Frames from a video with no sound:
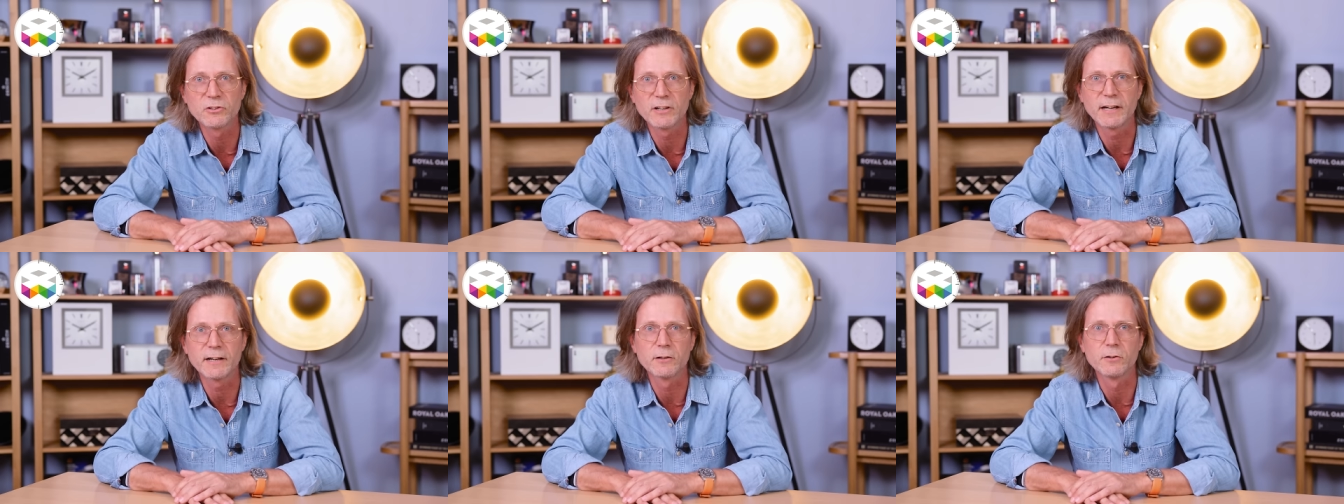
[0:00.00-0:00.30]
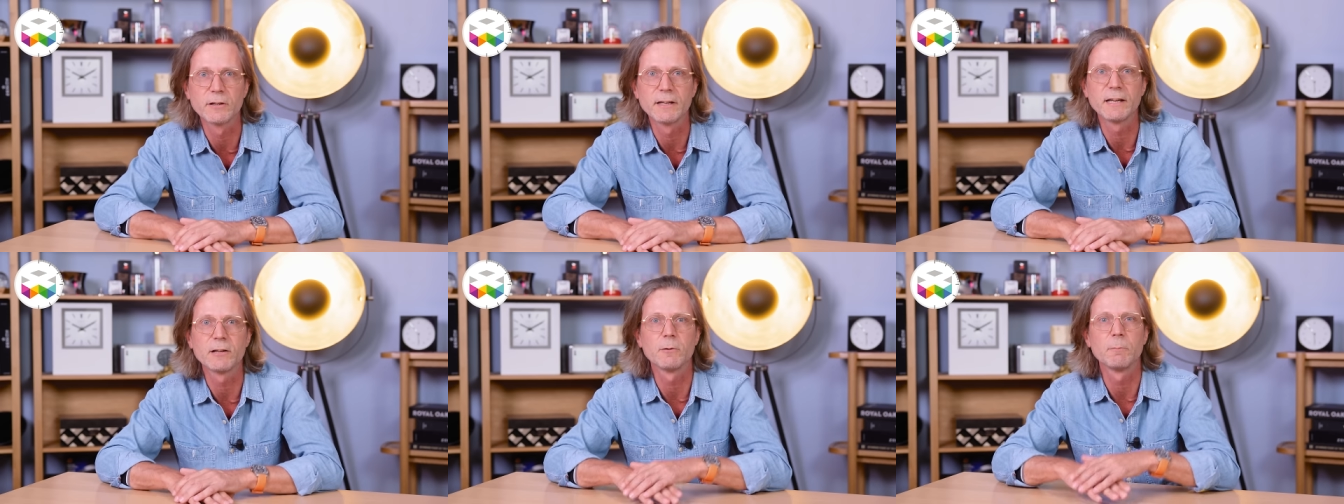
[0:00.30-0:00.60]
share
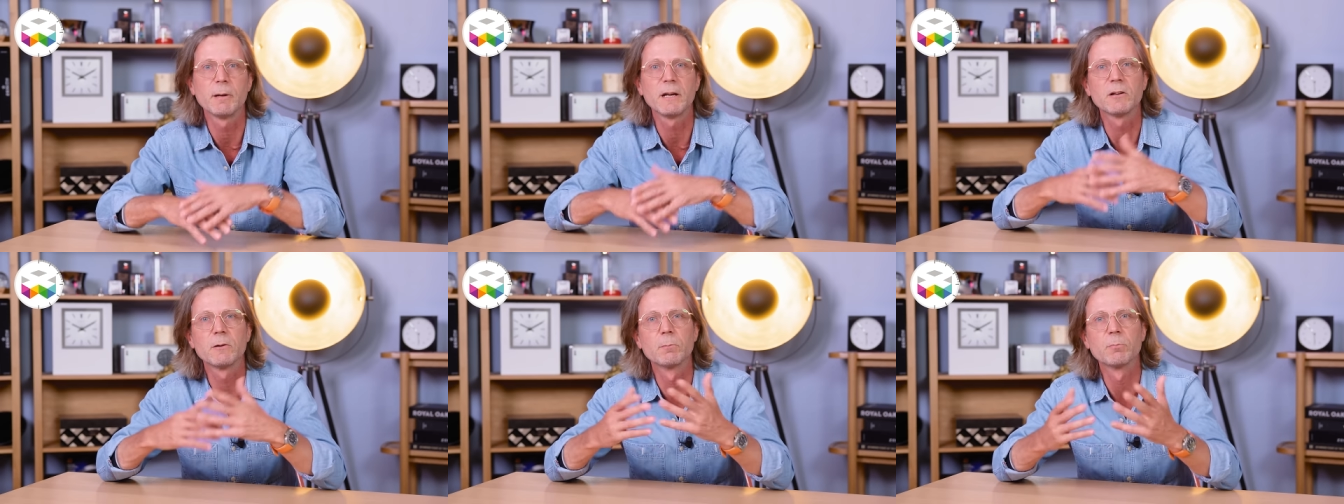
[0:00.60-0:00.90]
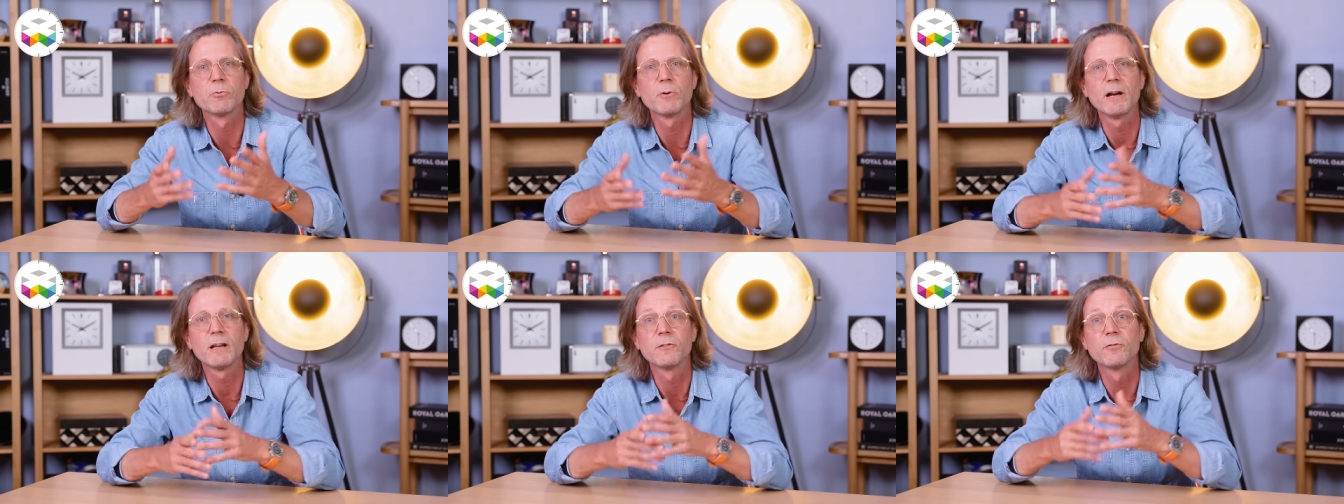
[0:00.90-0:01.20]
to get a better
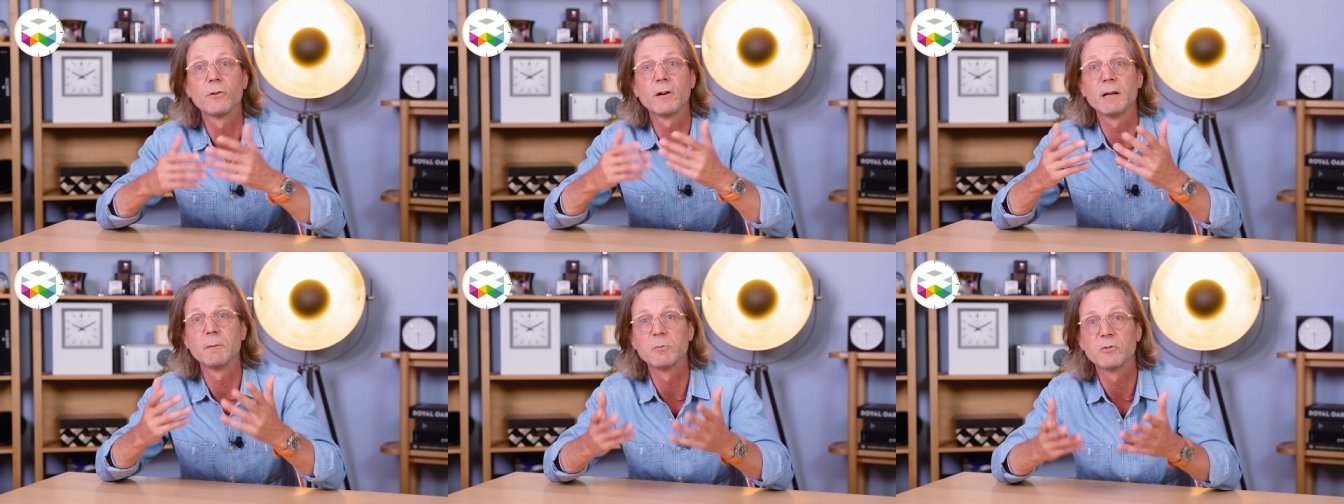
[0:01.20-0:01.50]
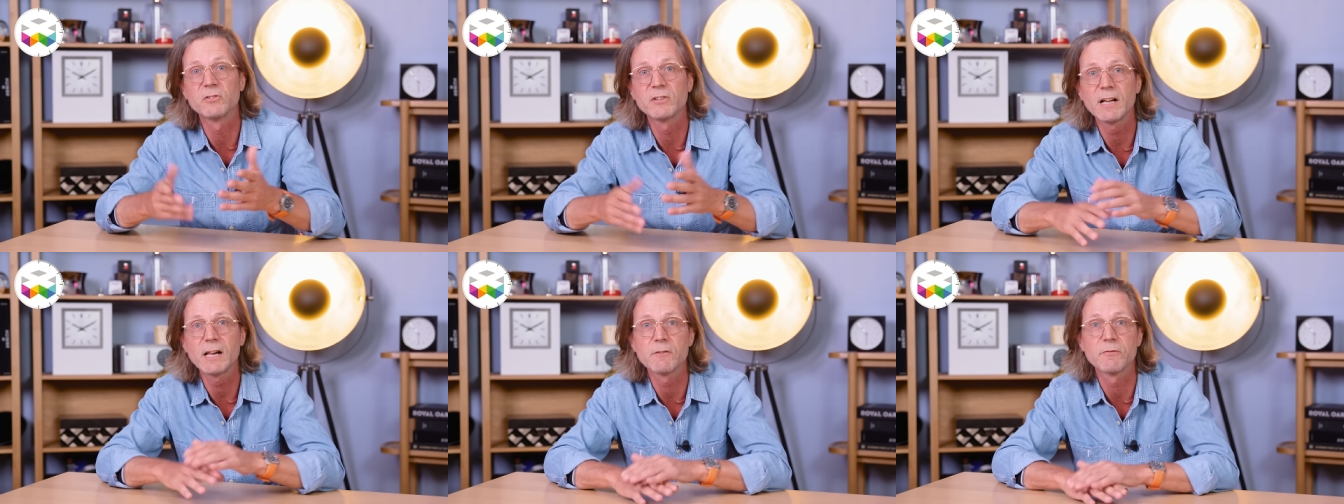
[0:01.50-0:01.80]
price for
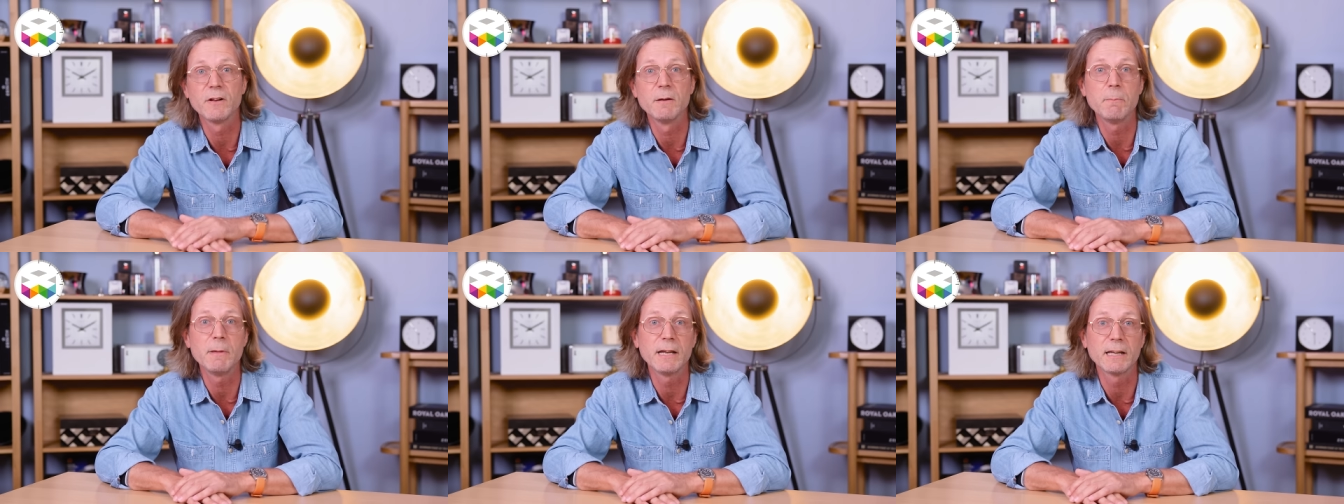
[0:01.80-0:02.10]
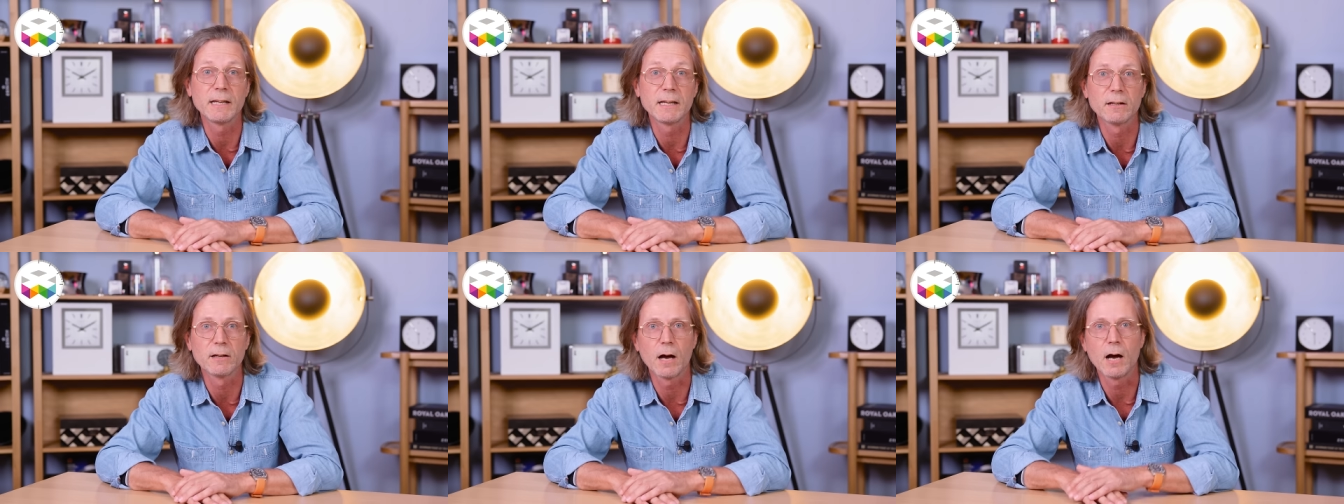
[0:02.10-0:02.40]
himself and make it